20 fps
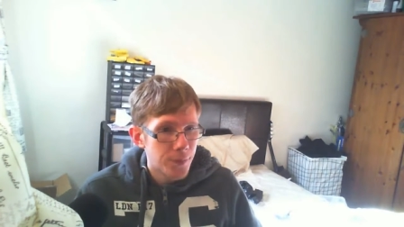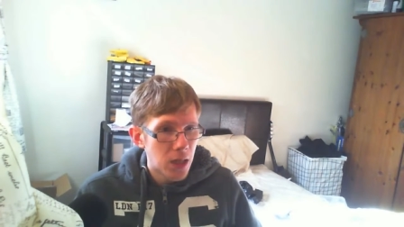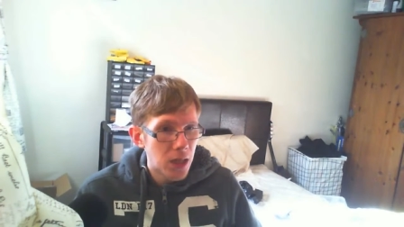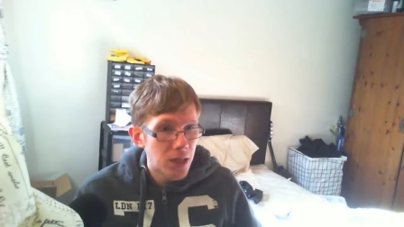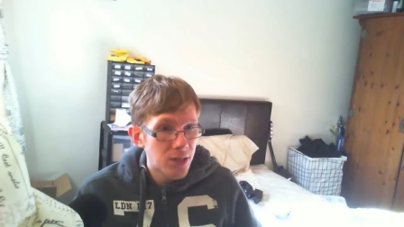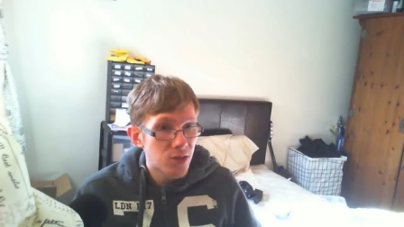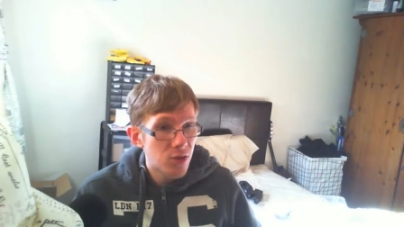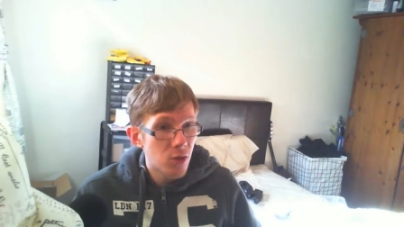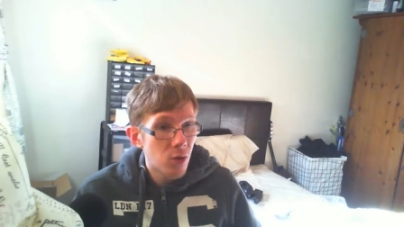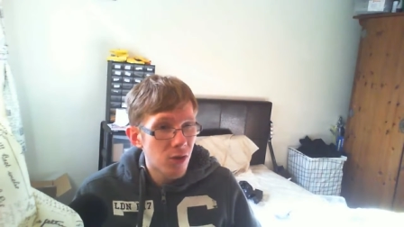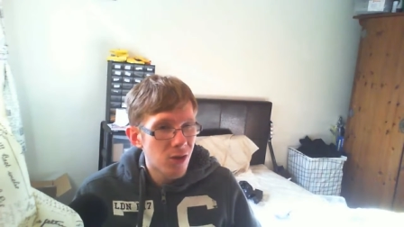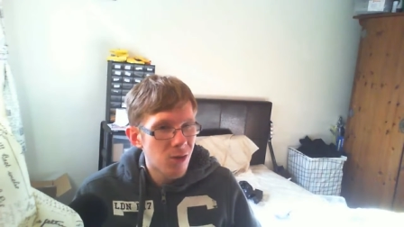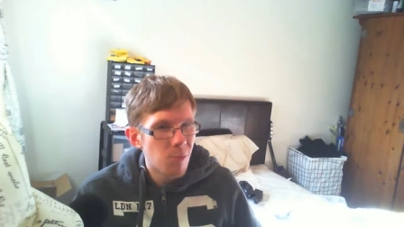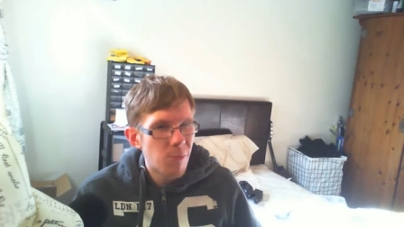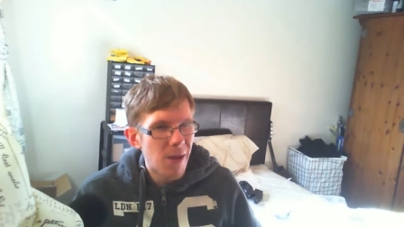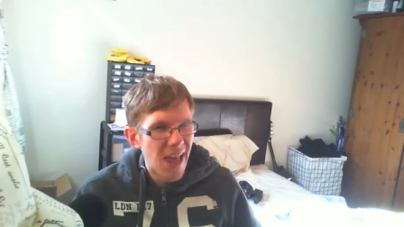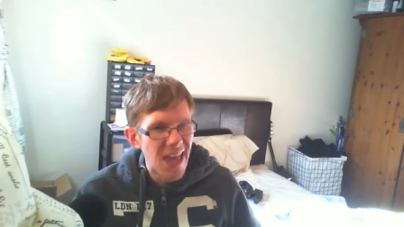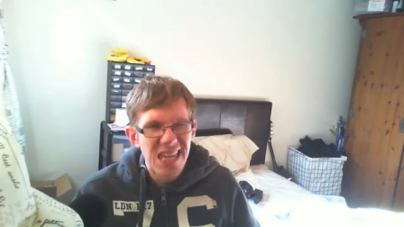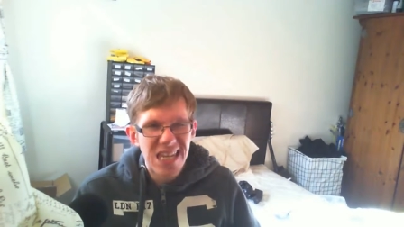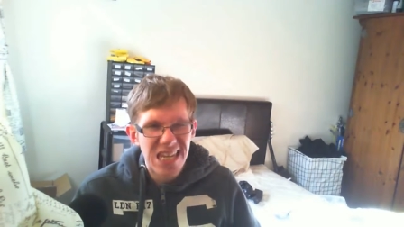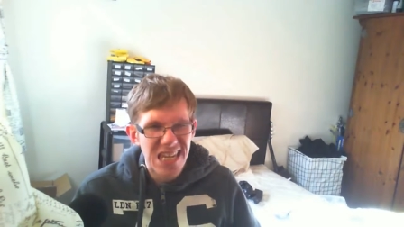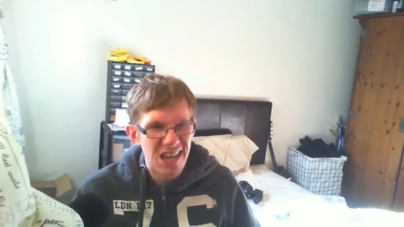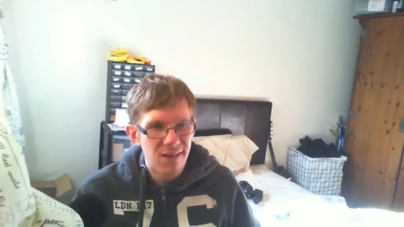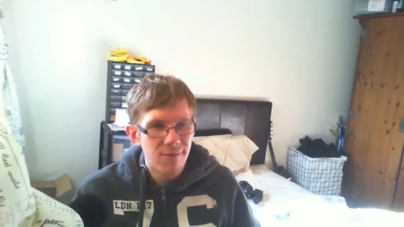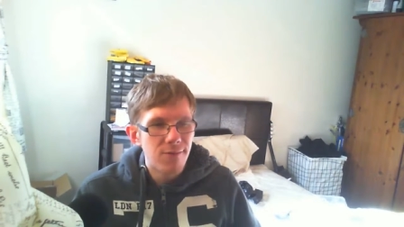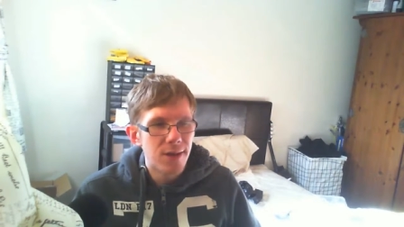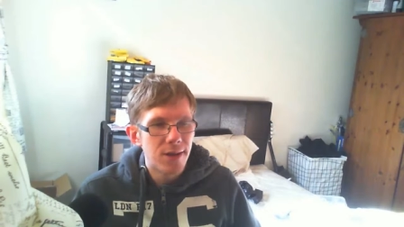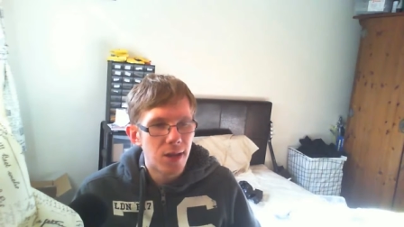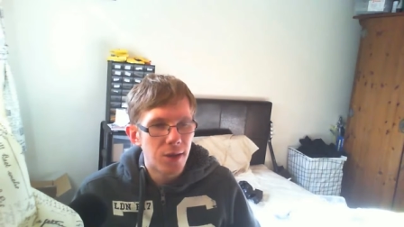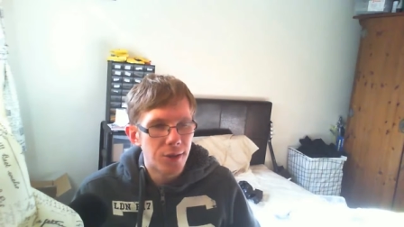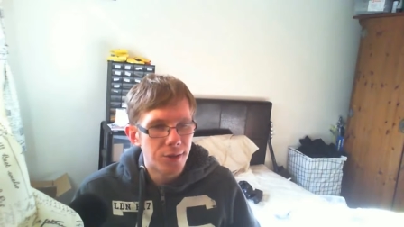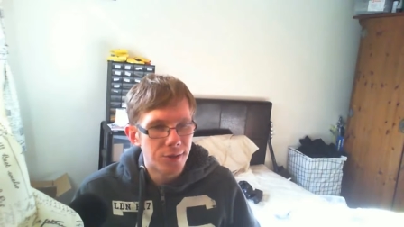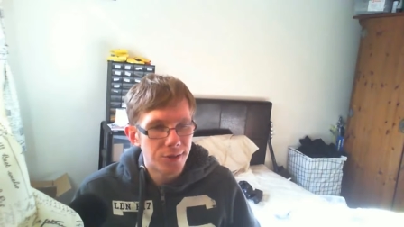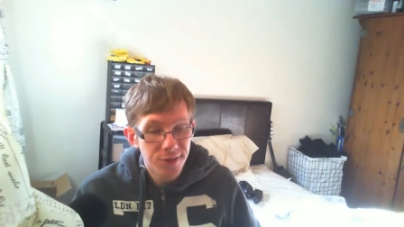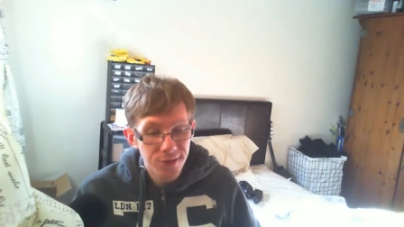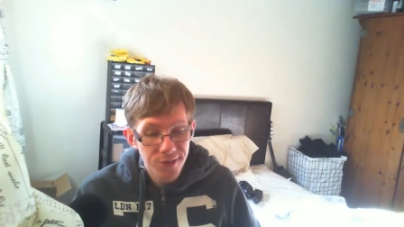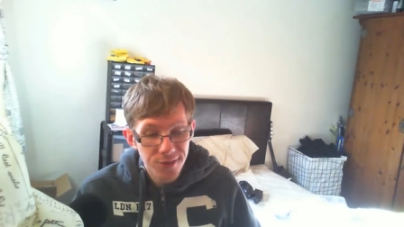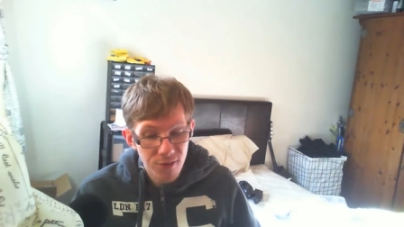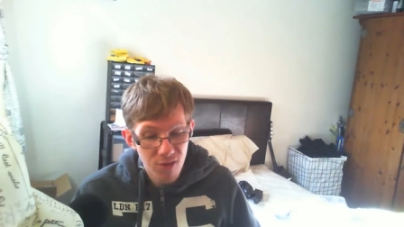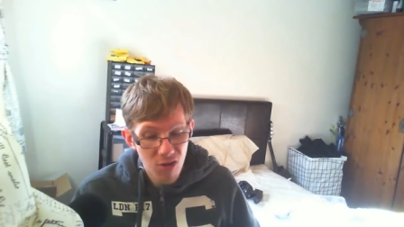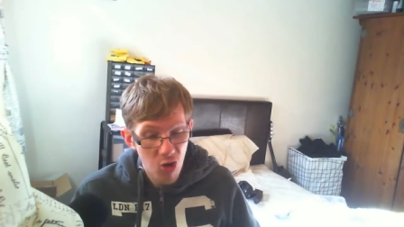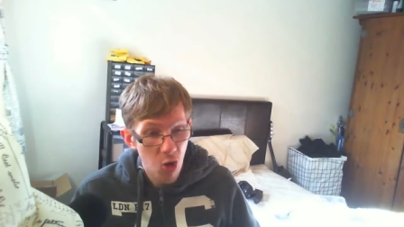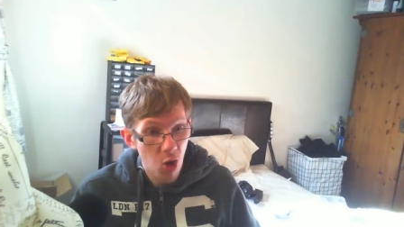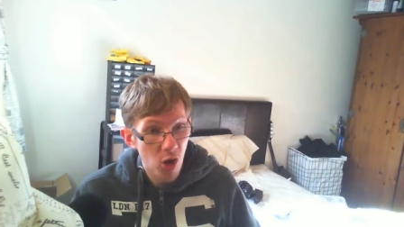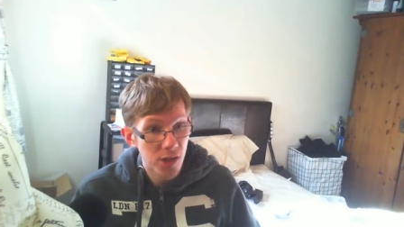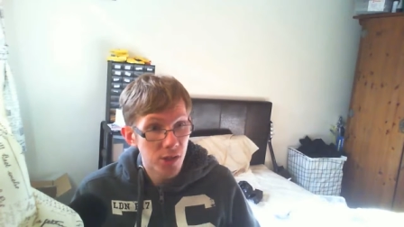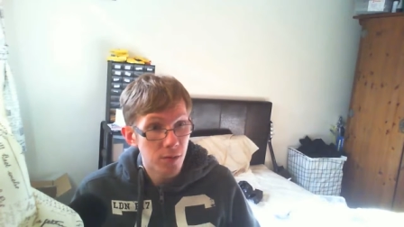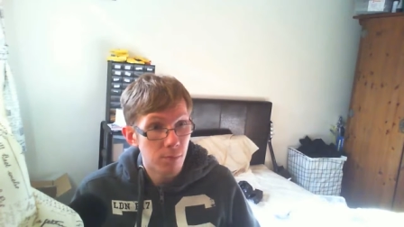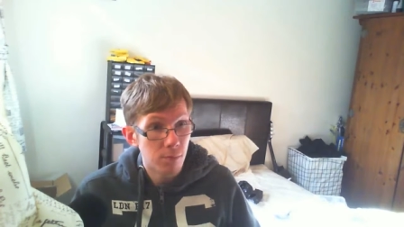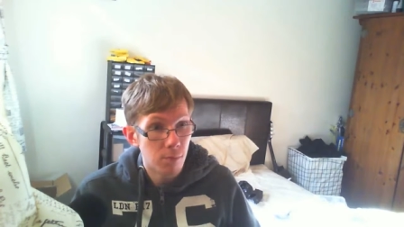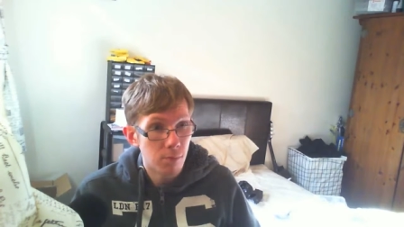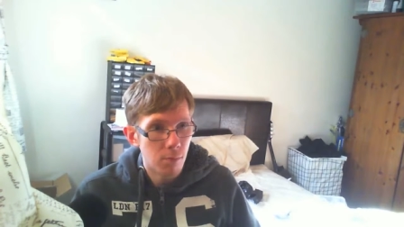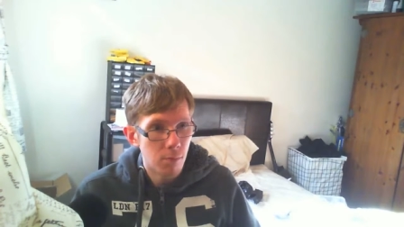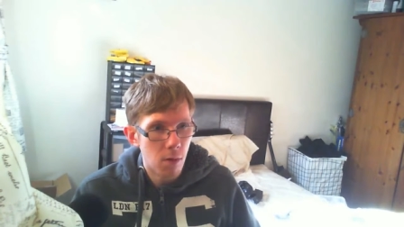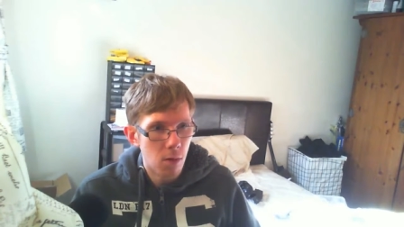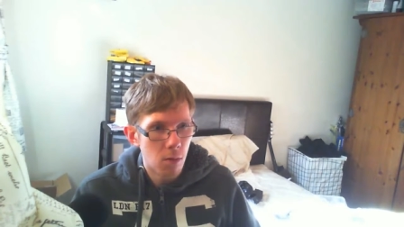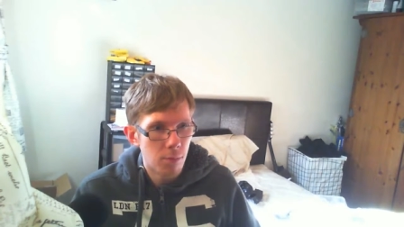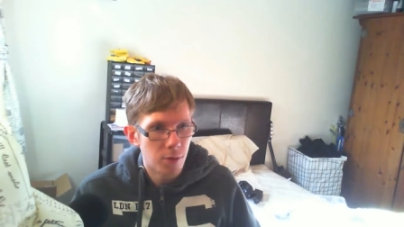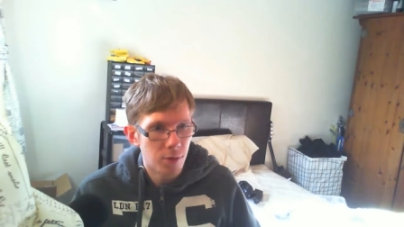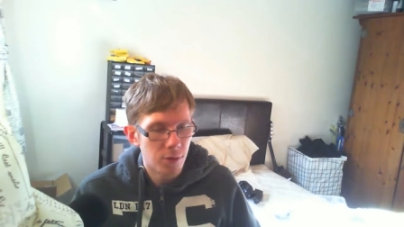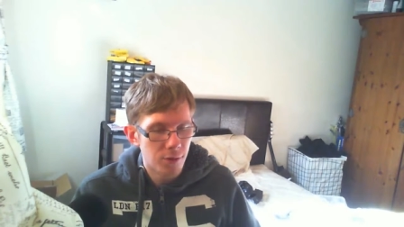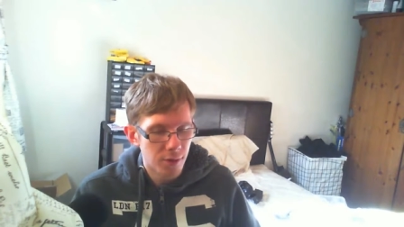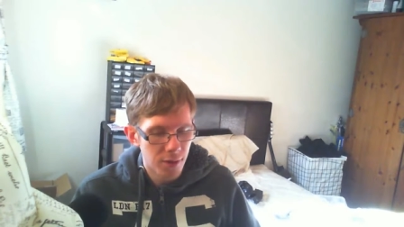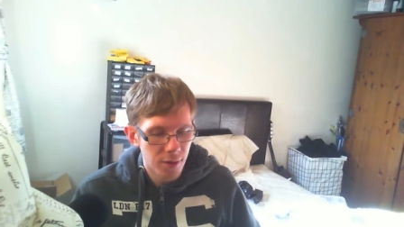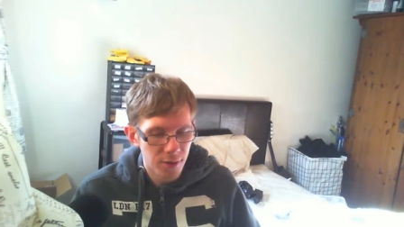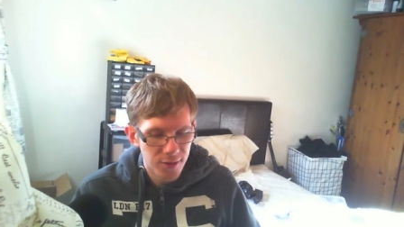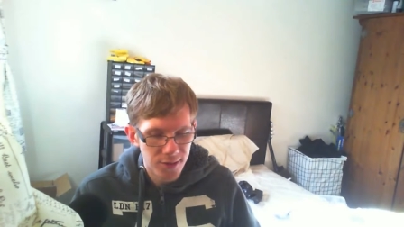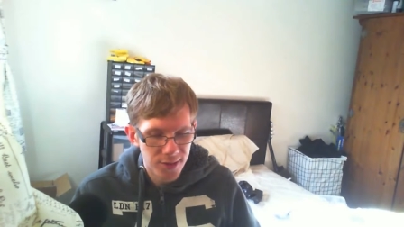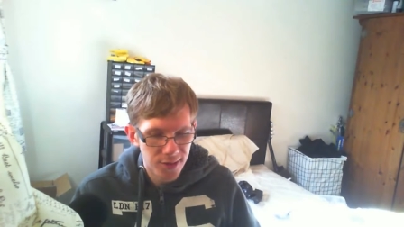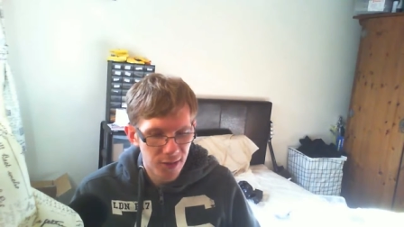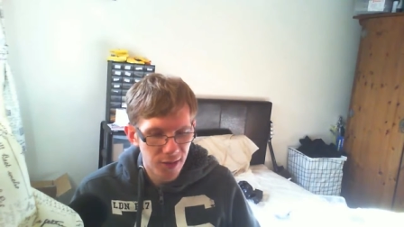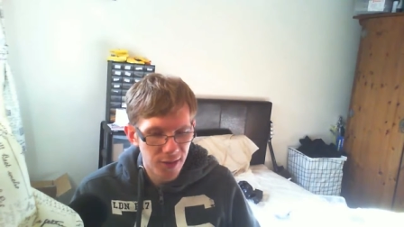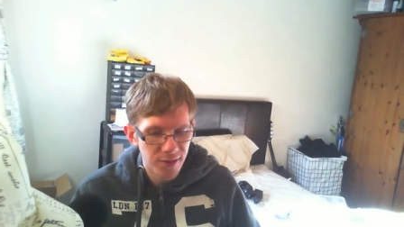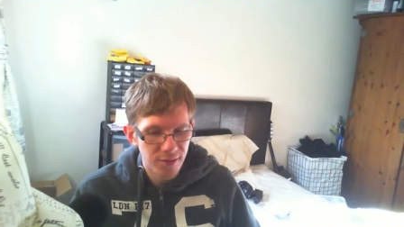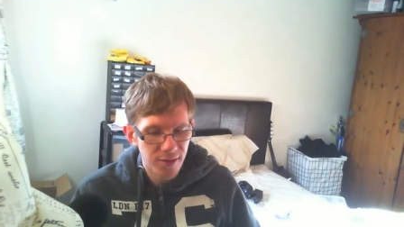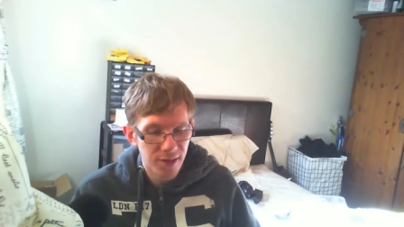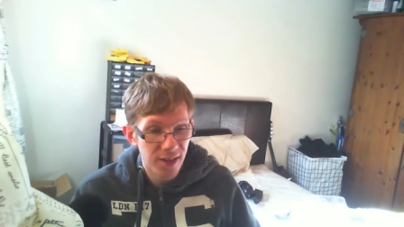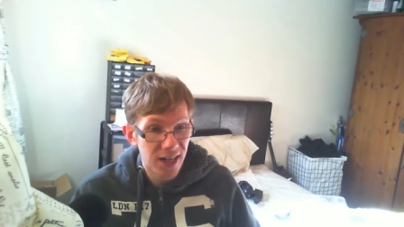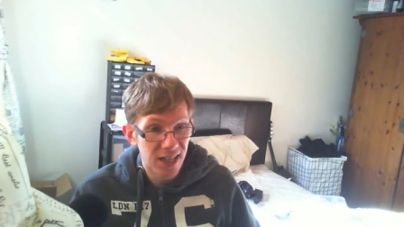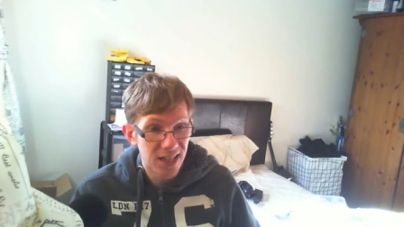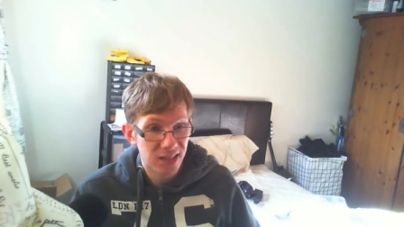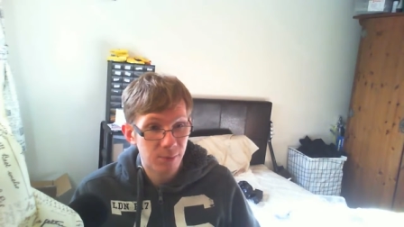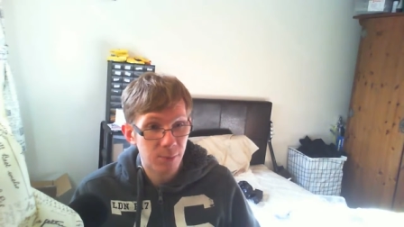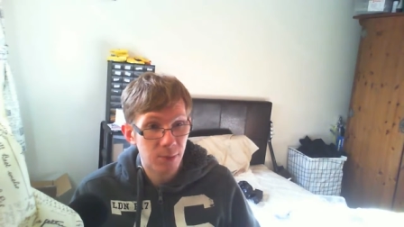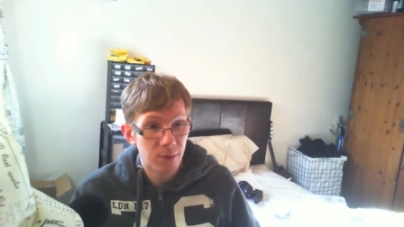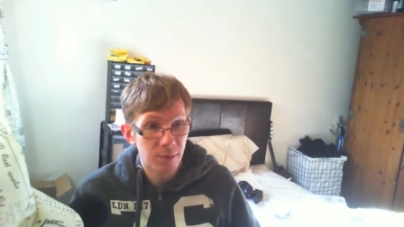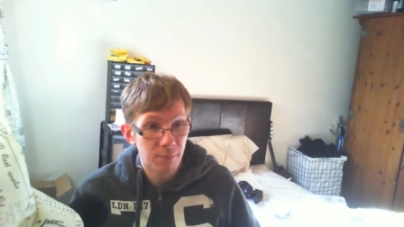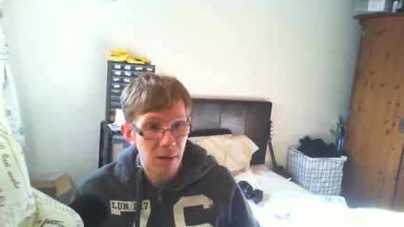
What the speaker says: It's not competitive in any slight lapse of the